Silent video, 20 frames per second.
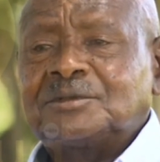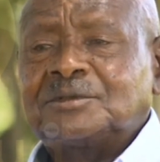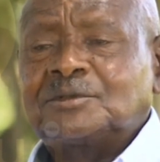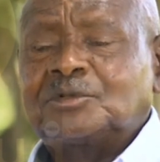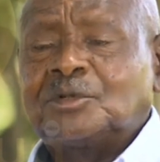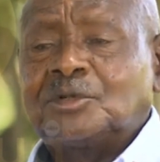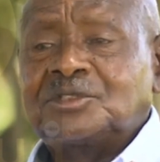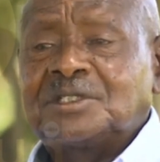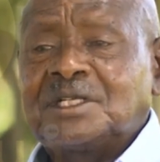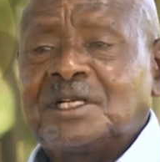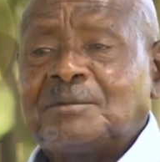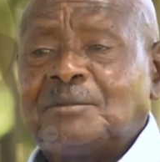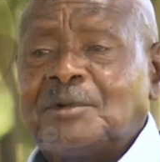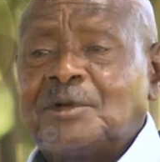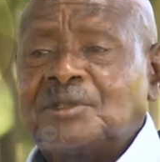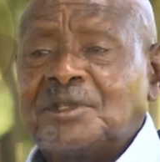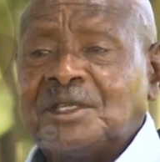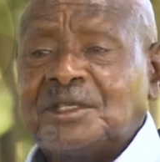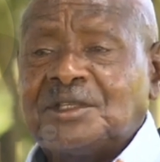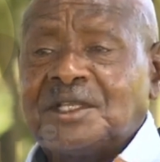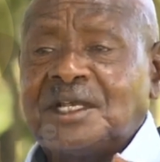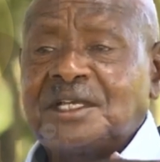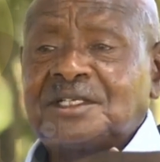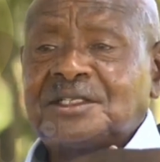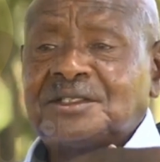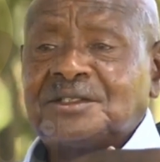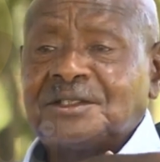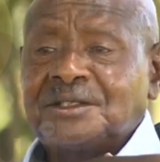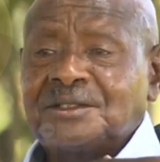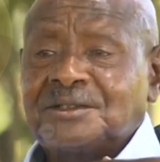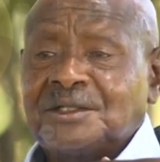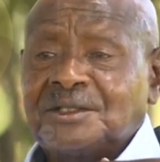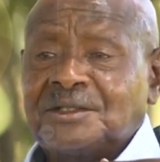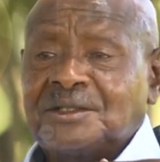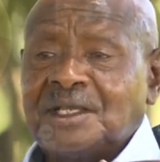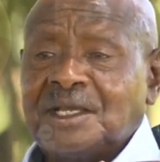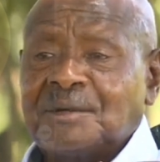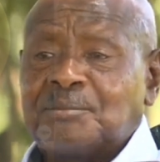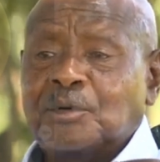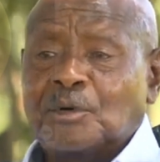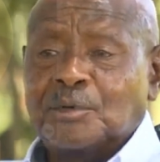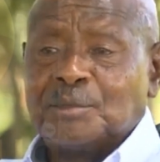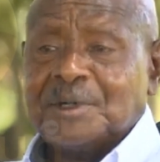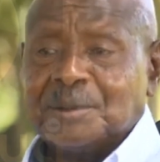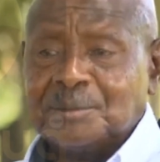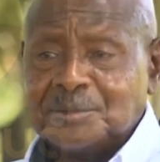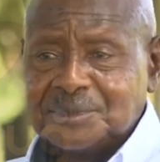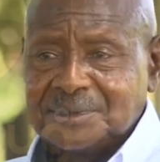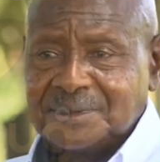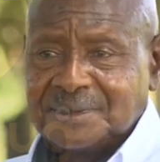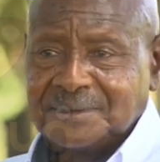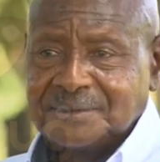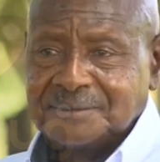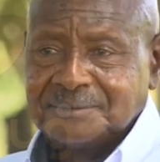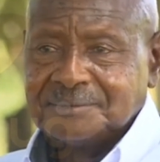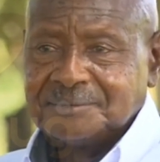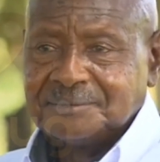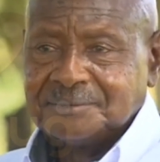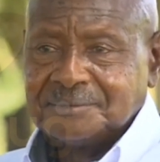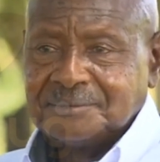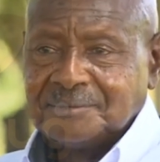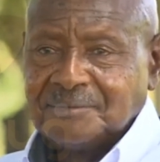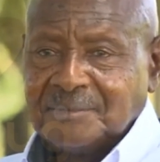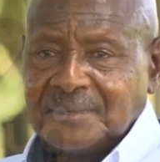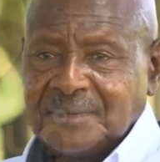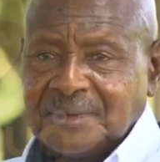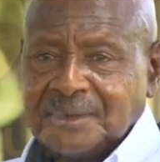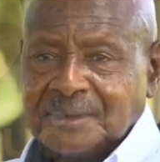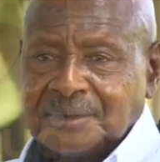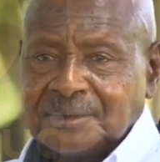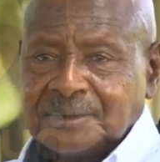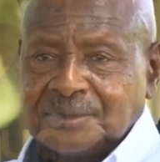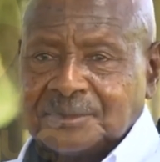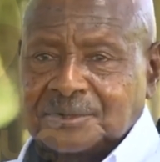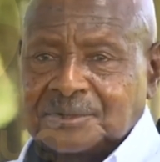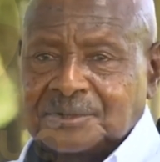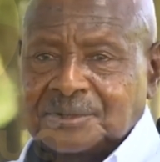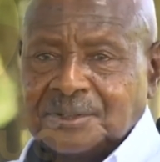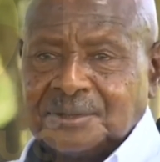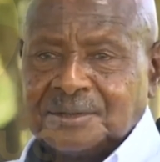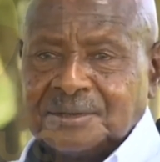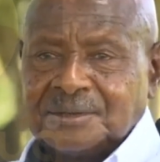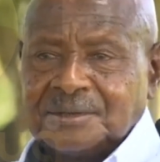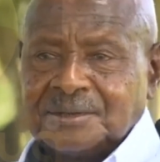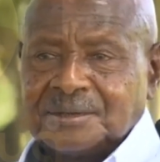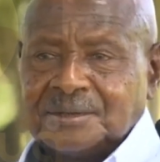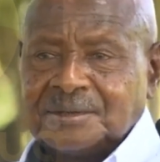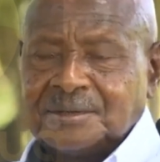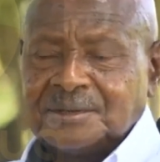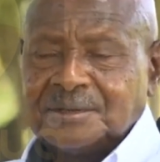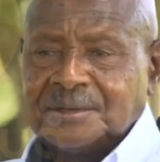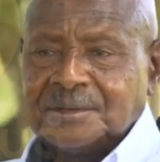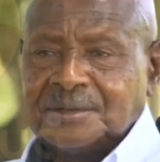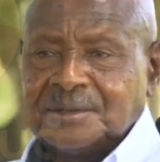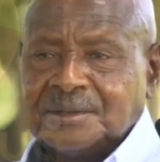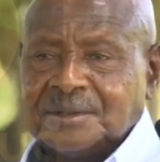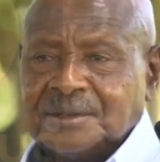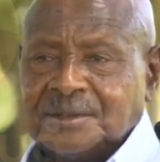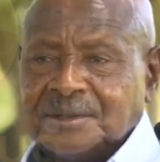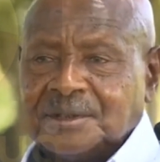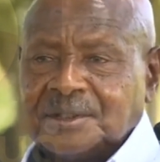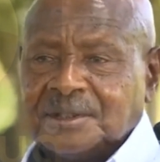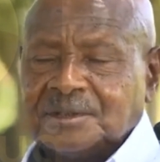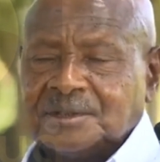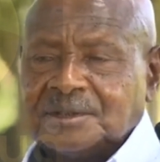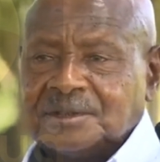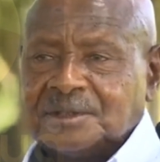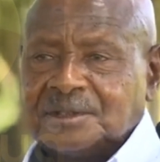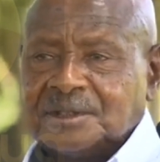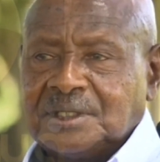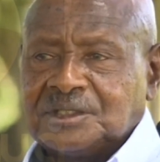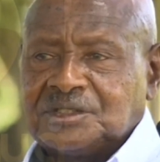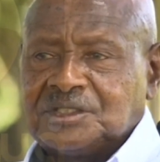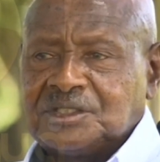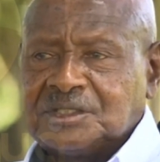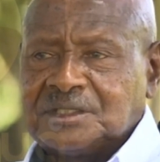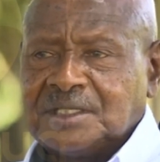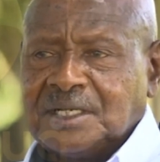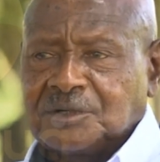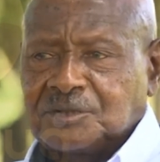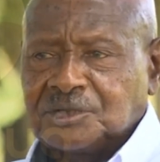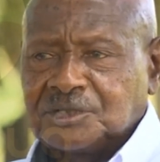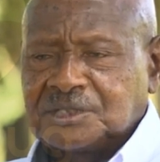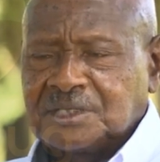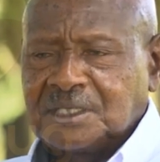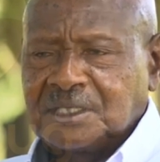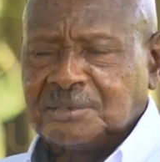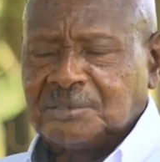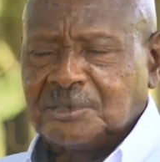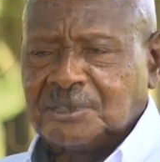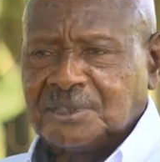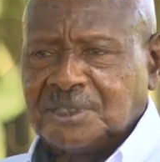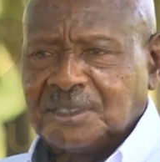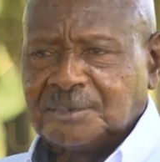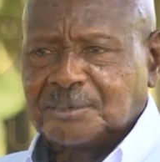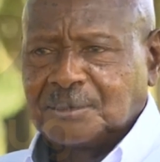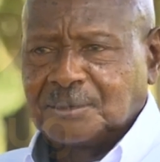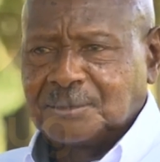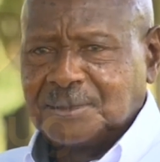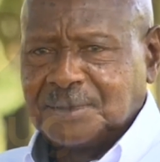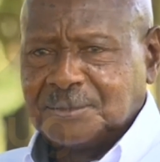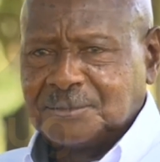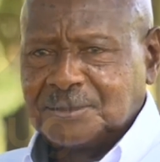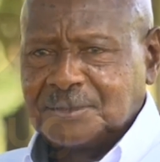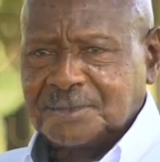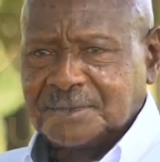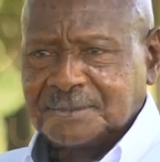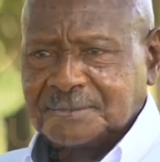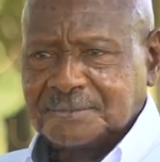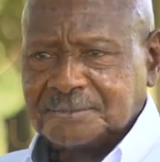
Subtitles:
concerned about their problems. So, and since they are concerned about their problems,